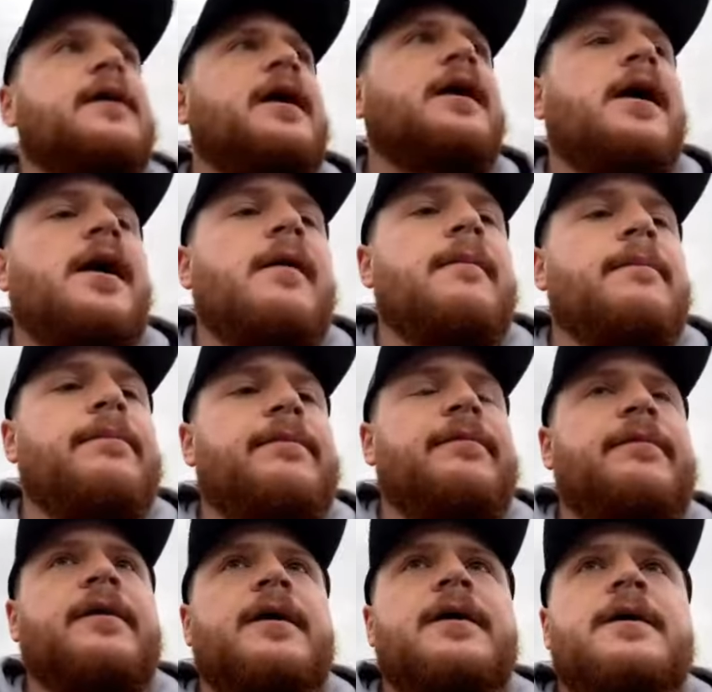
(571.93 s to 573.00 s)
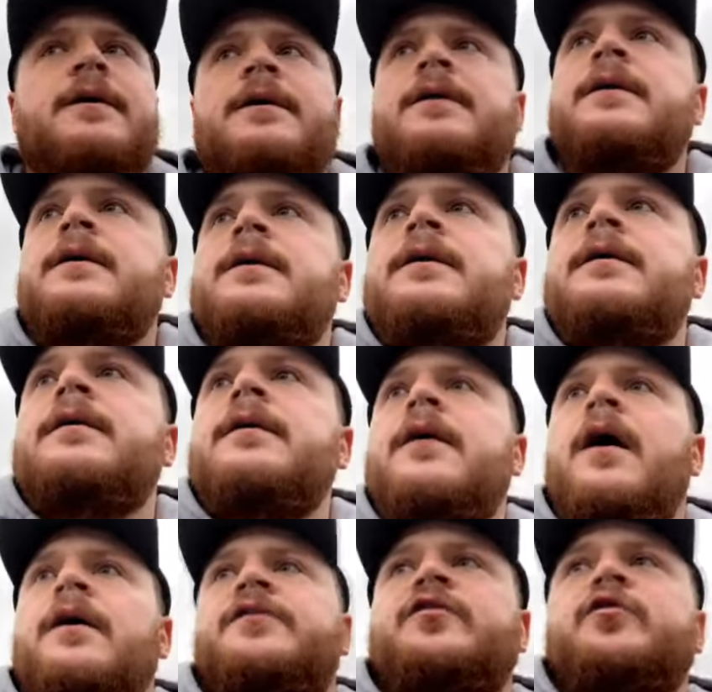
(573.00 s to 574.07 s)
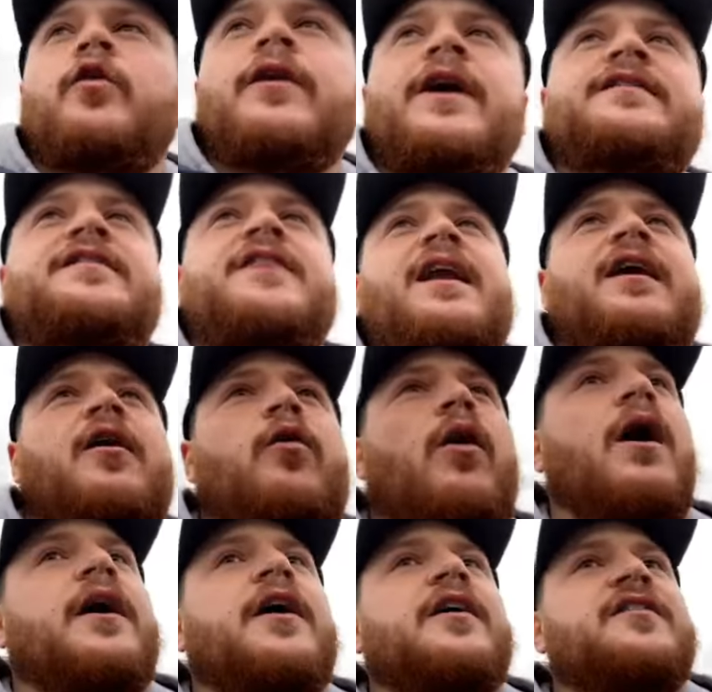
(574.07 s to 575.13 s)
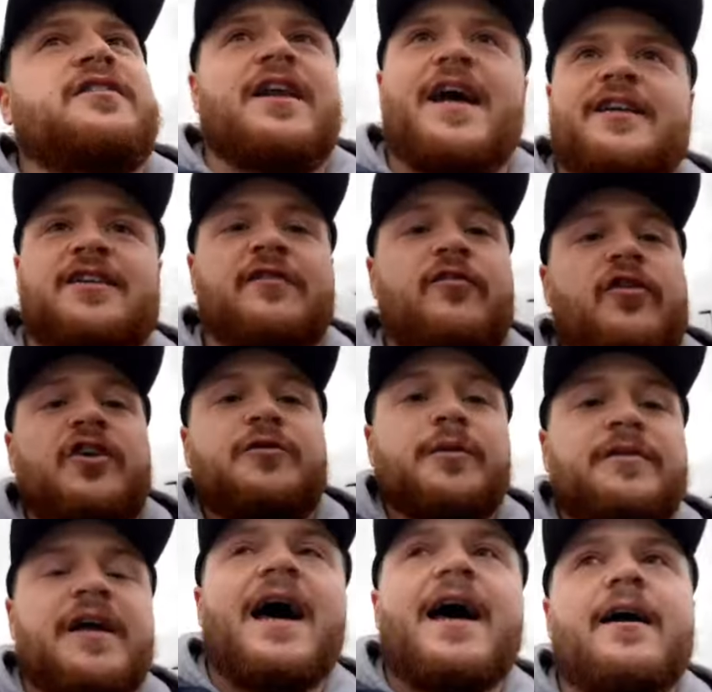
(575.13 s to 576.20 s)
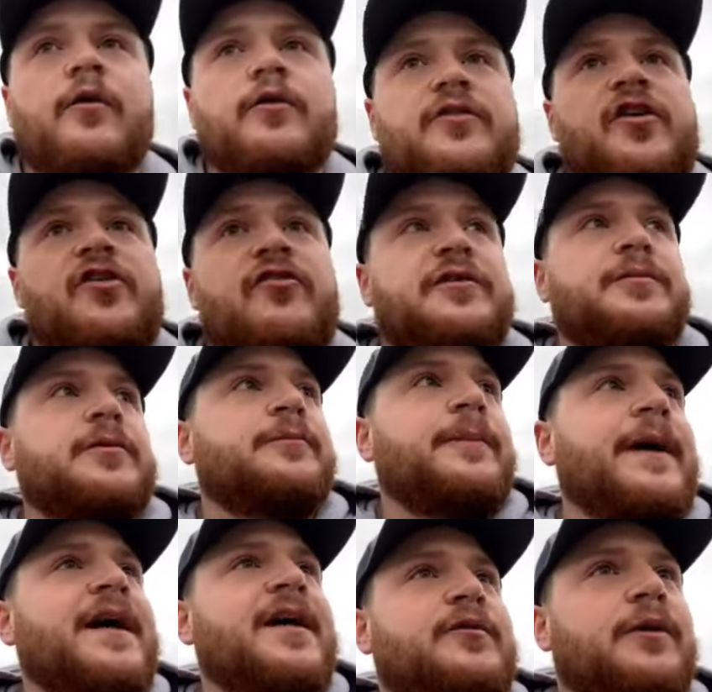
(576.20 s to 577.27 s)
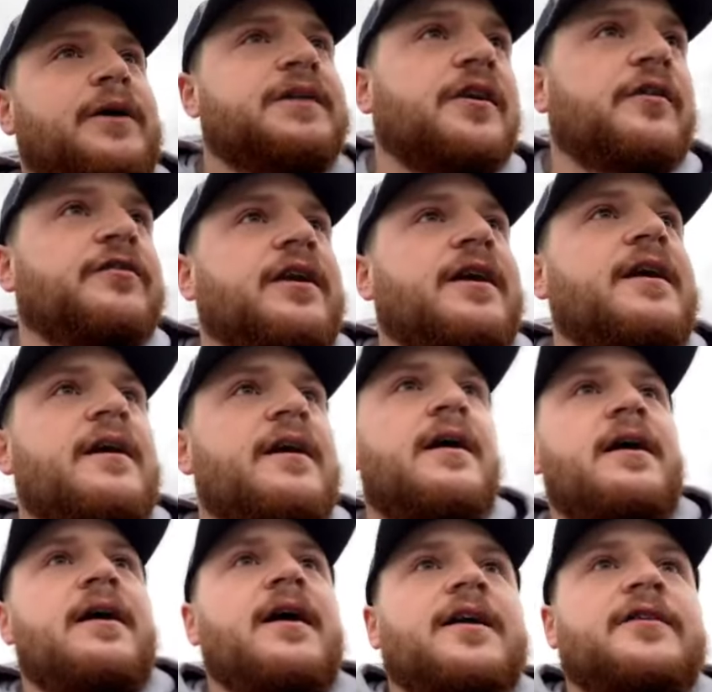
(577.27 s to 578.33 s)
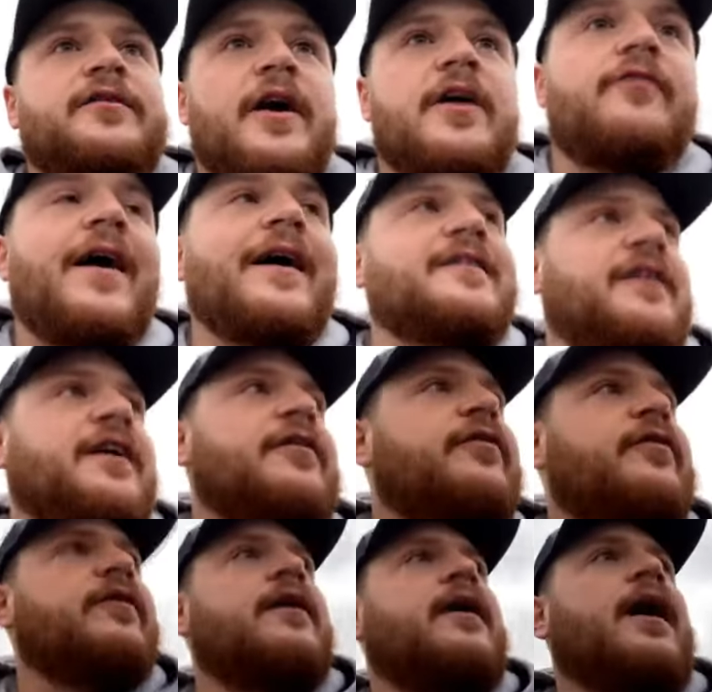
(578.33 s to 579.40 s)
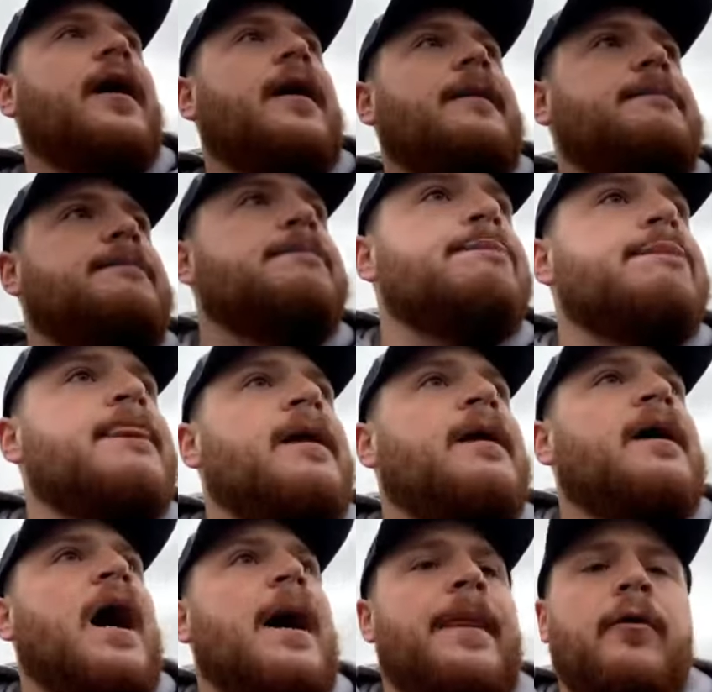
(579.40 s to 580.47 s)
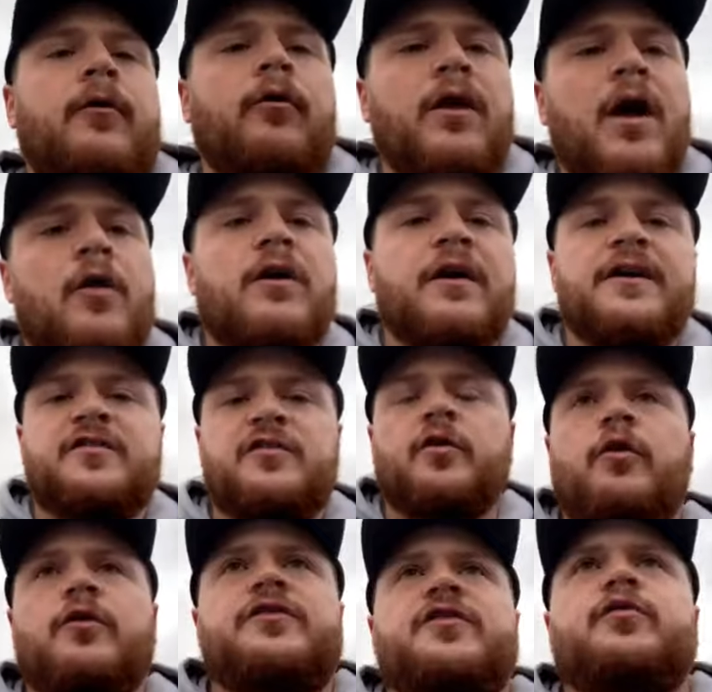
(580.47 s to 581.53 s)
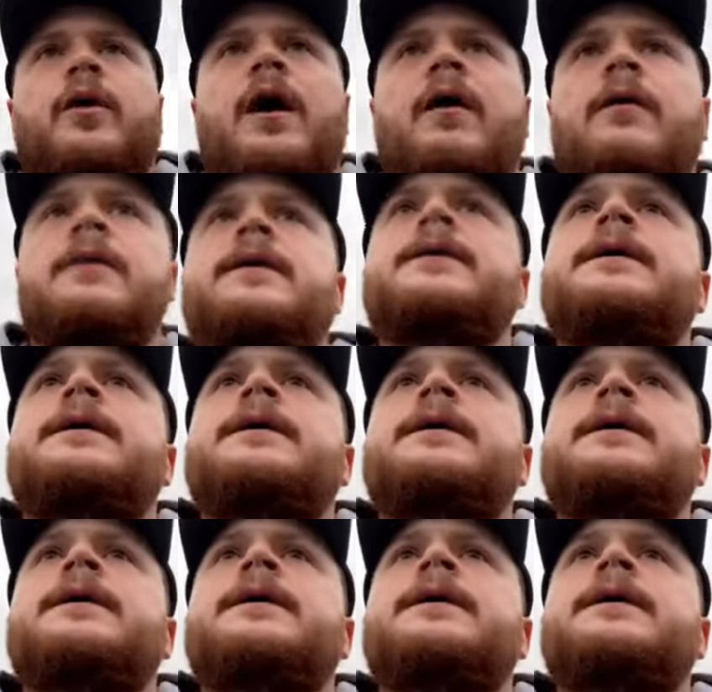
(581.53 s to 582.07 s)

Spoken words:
I saw they're selling quite a good selection of Christmas ales and Christmas beers, which obviously is very festive, and they're all locally sourced as well.